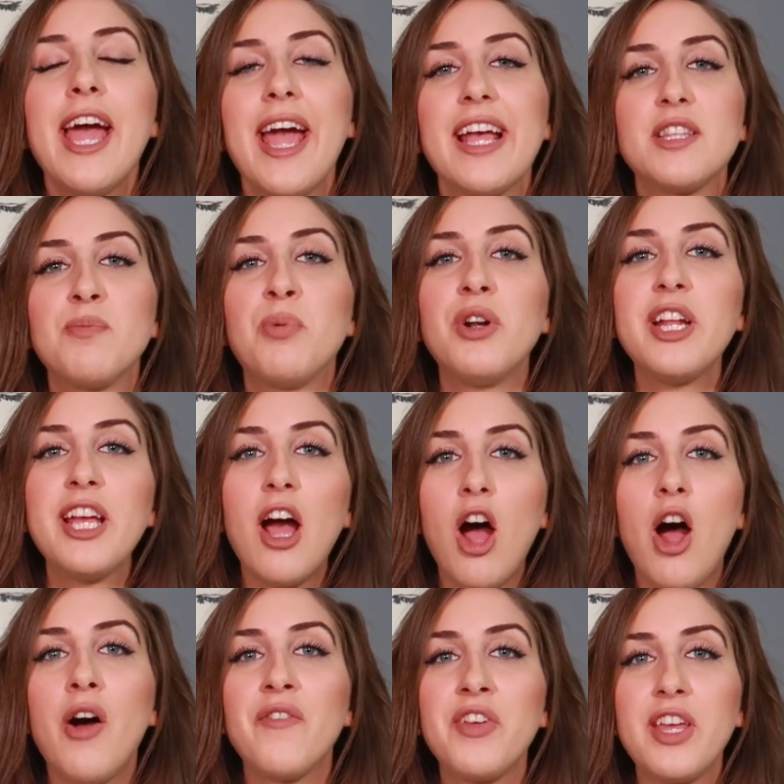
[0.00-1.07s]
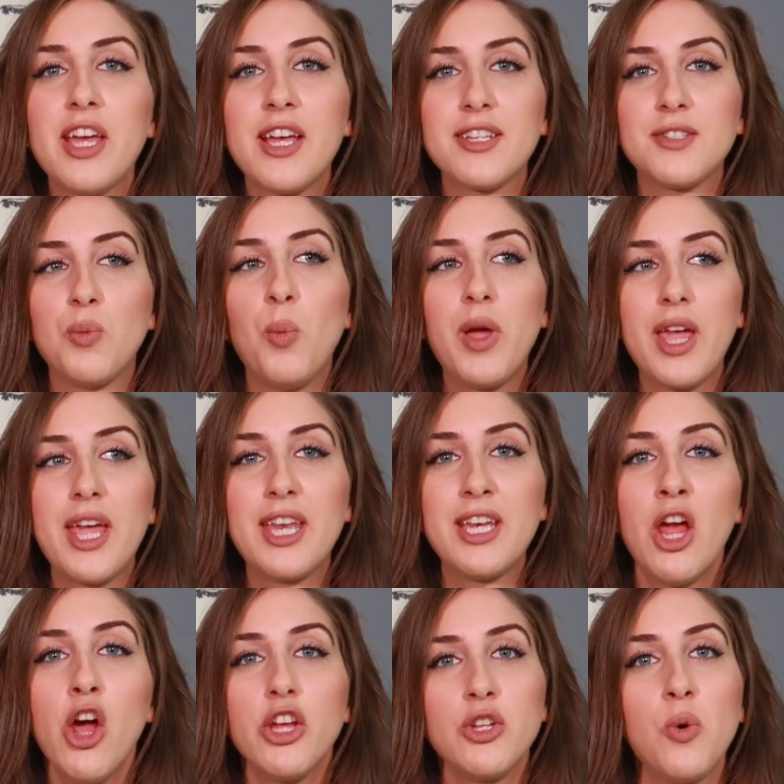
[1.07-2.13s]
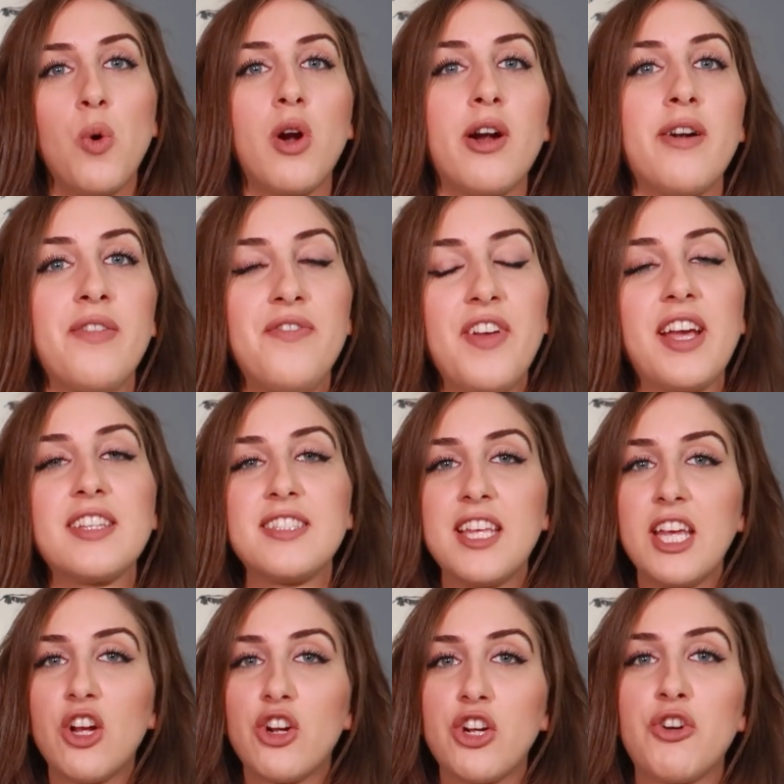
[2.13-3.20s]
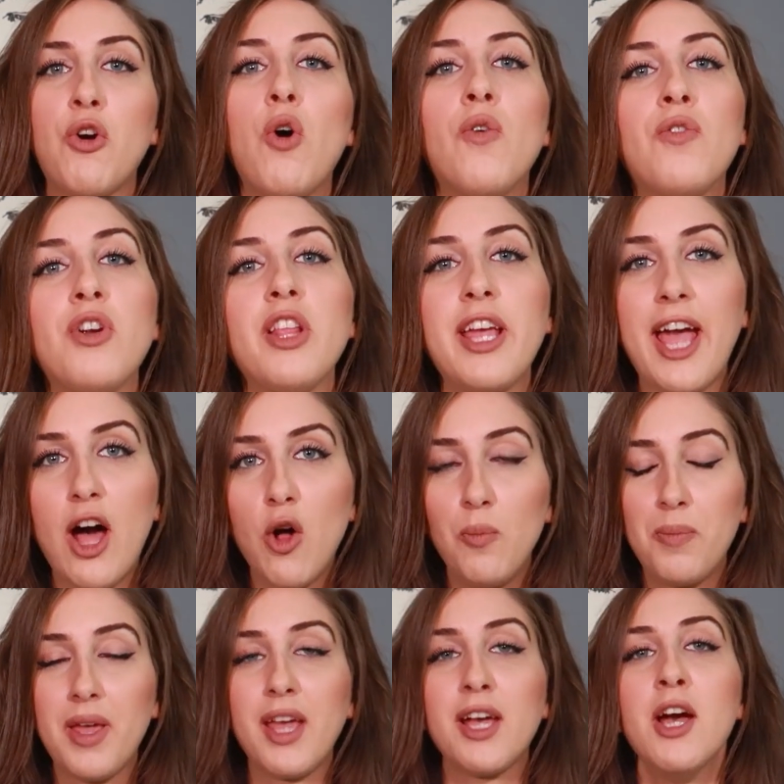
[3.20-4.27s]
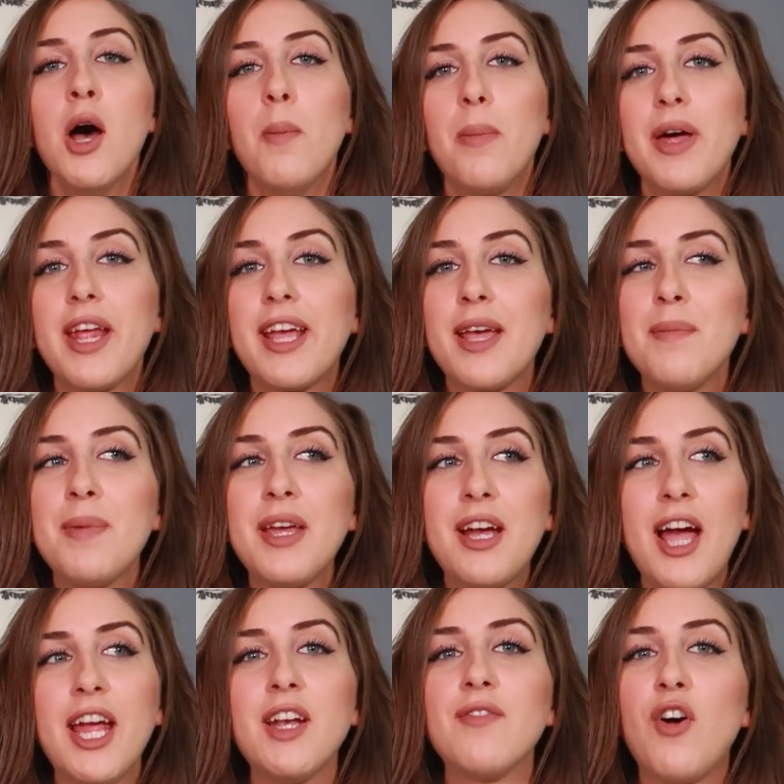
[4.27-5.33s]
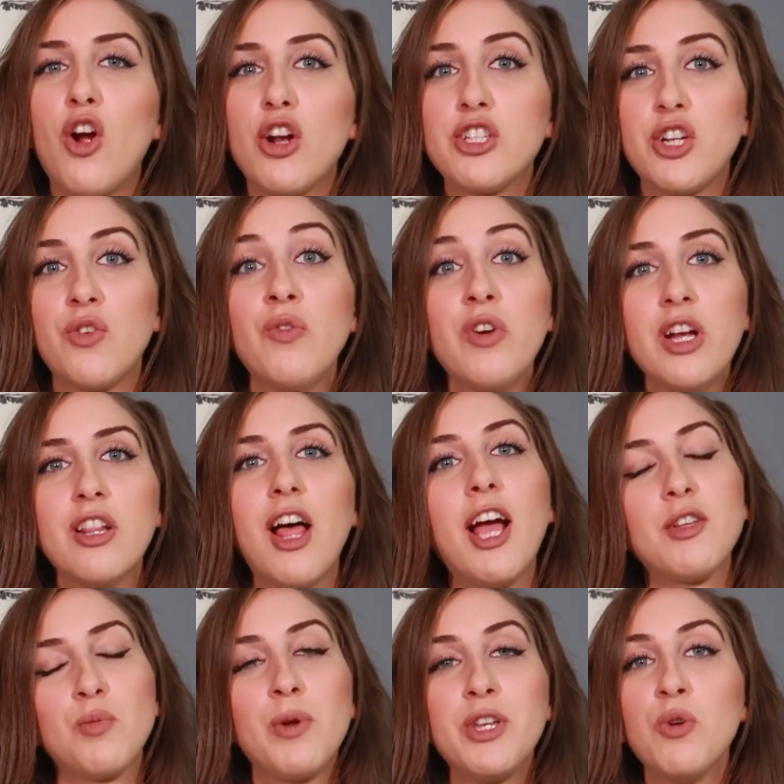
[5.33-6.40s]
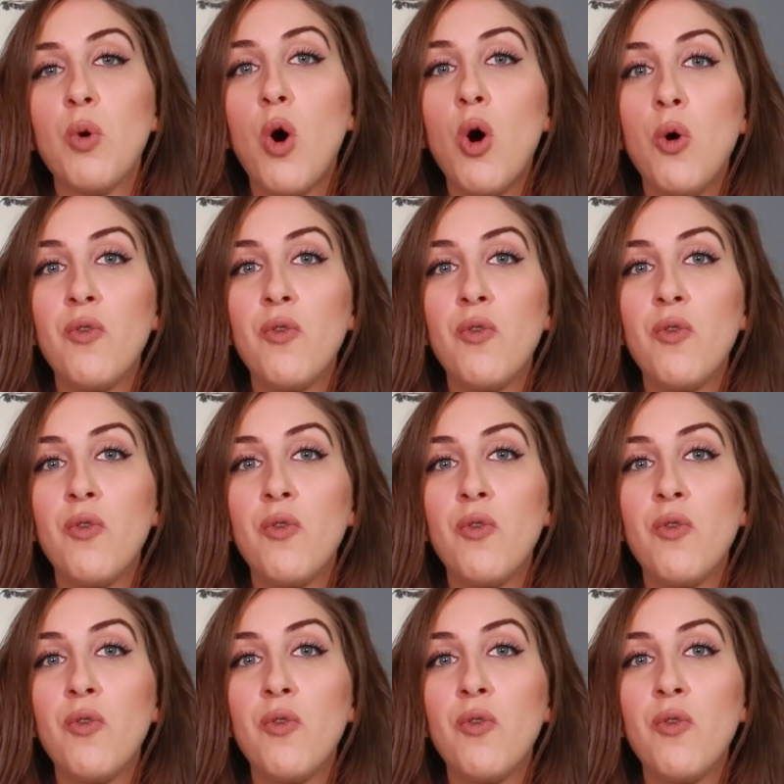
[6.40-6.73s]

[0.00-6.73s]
it's pretty obvious when you're fixing or you're overly helping, but it can be kind of hard to realize when you